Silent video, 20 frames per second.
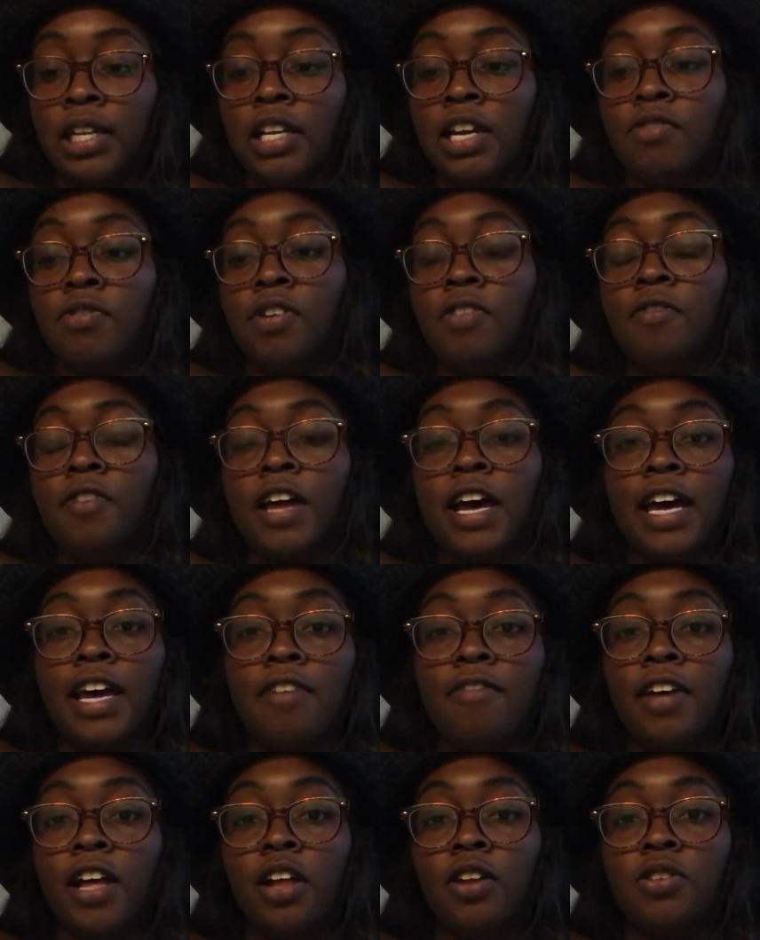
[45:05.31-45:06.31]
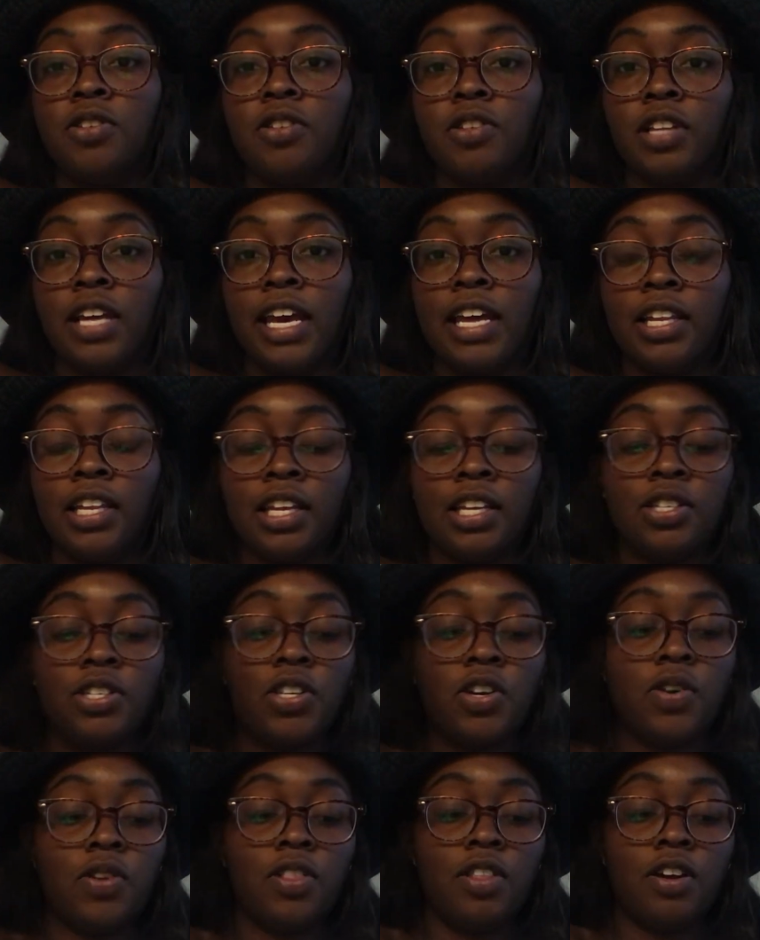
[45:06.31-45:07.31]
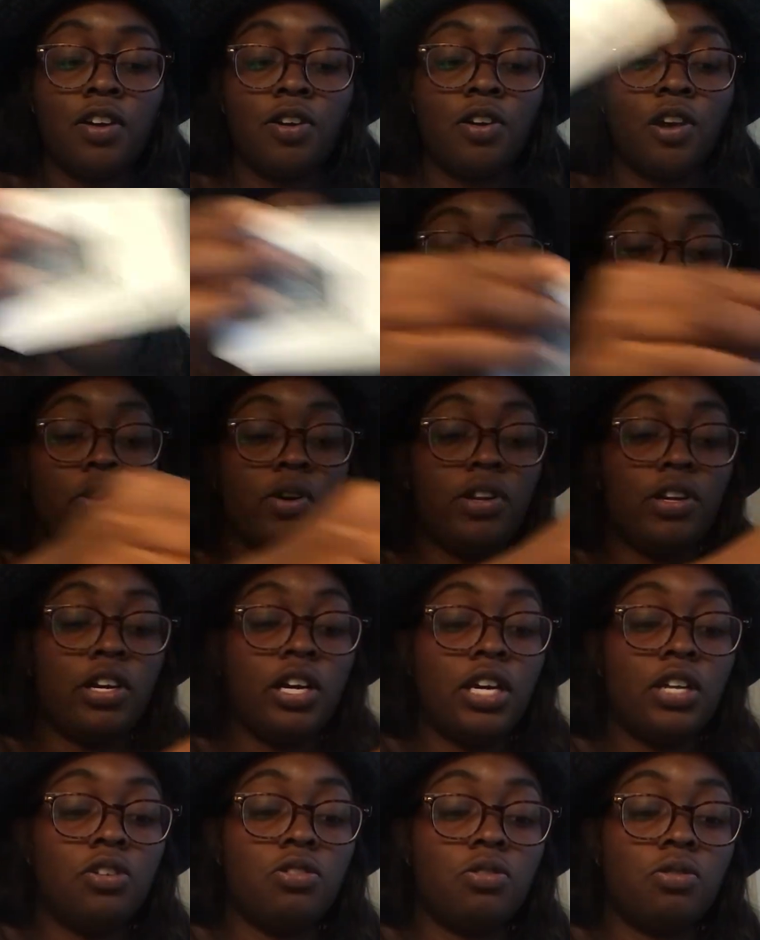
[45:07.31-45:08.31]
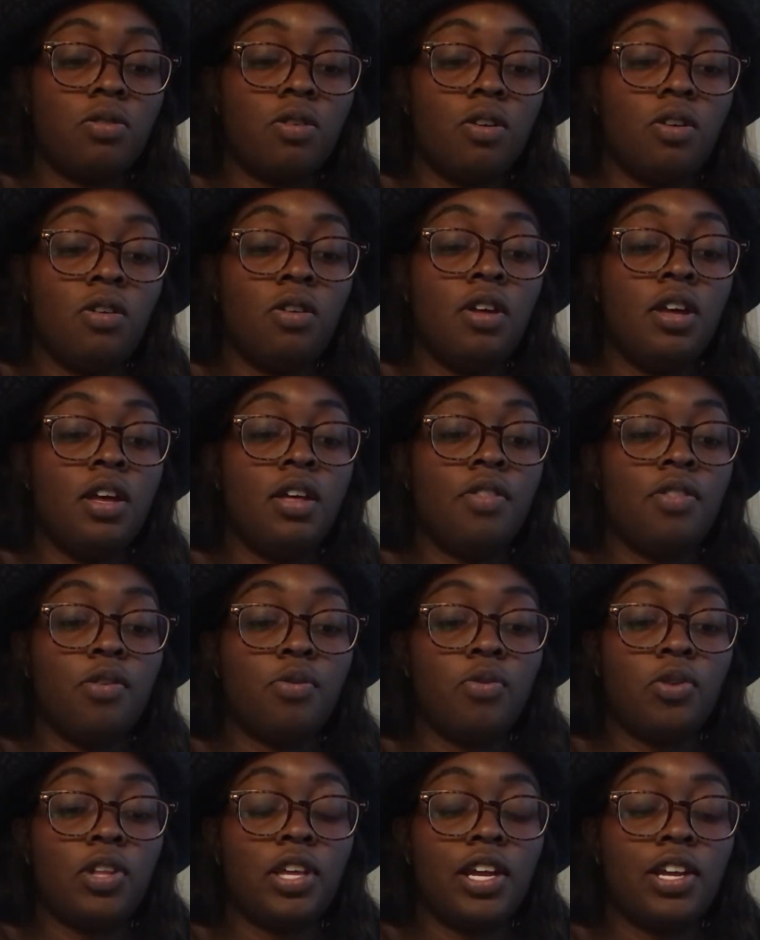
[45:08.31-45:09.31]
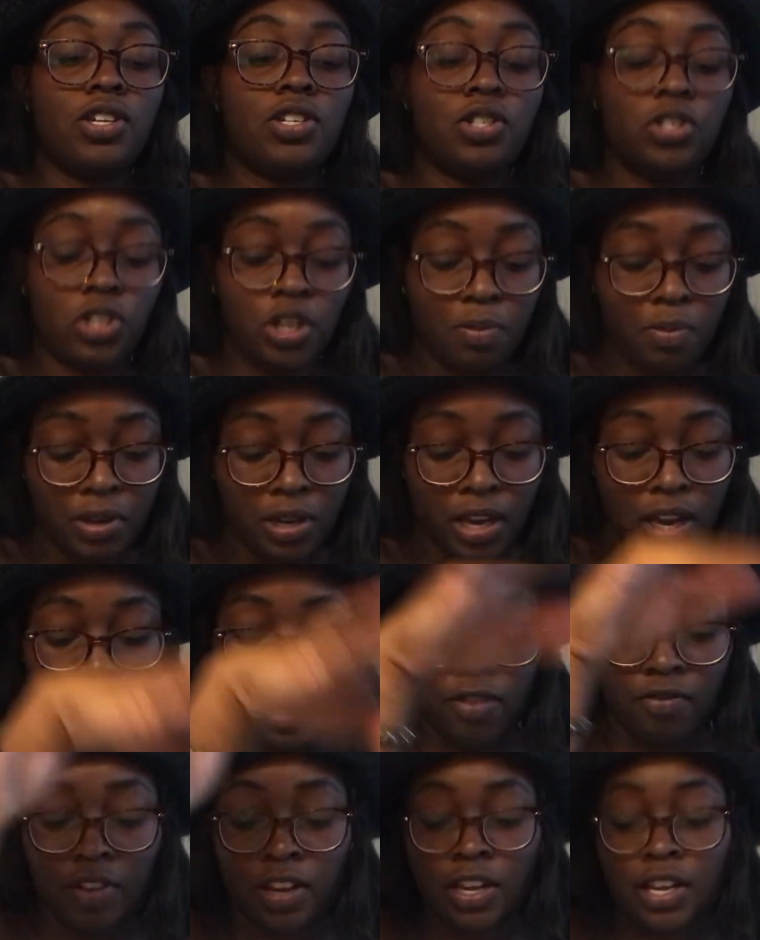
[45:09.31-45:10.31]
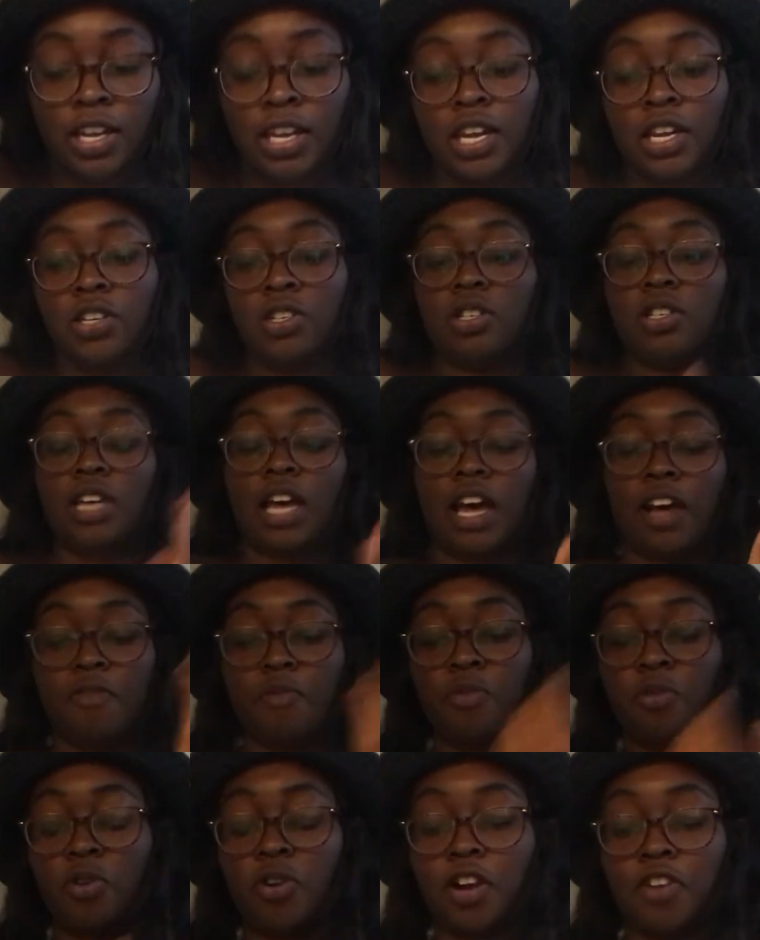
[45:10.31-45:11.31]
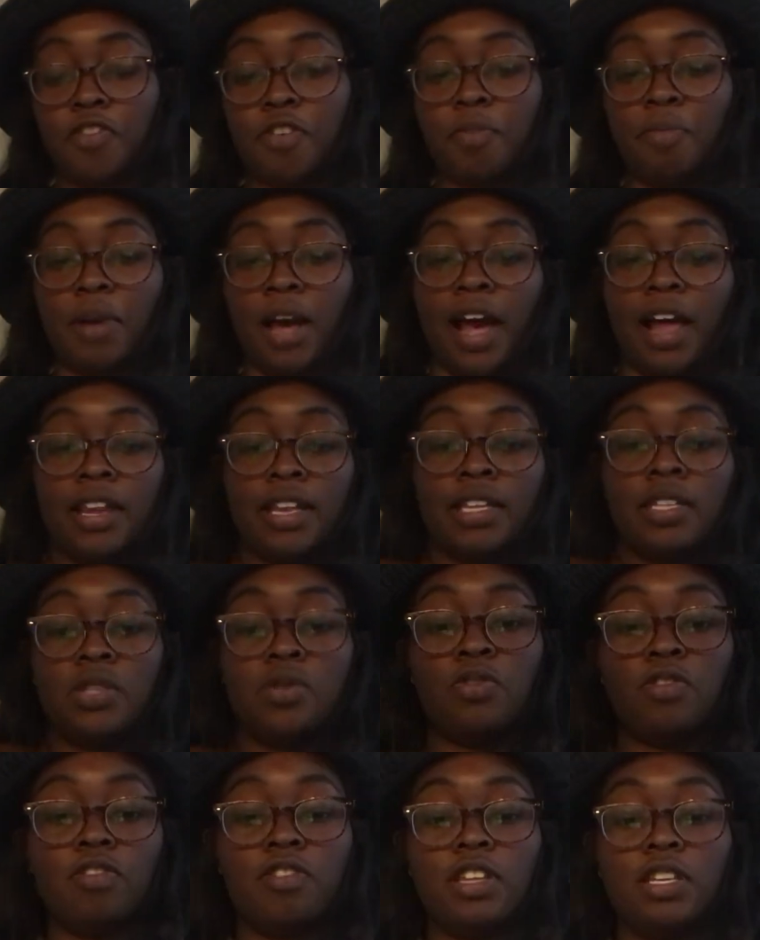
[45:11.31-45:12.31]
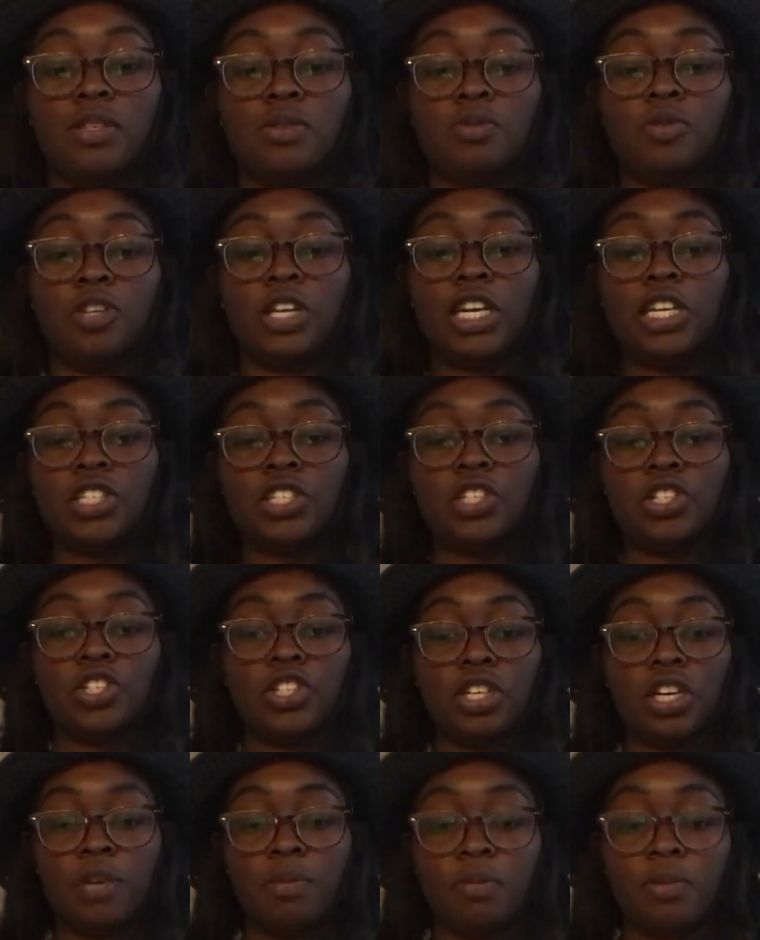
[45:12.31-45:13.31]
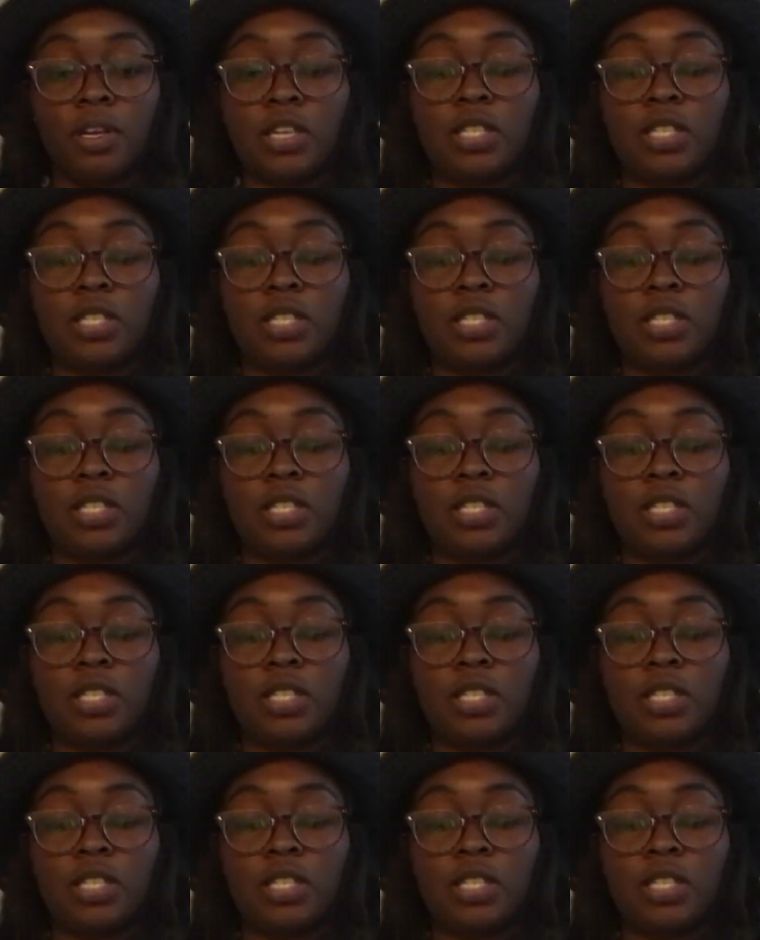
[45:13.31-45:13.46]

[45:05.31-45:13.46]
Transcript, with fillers: Love will fly if held too lightly. So they're not going to control the relationship and kind of like just have more of a balance with this relationship,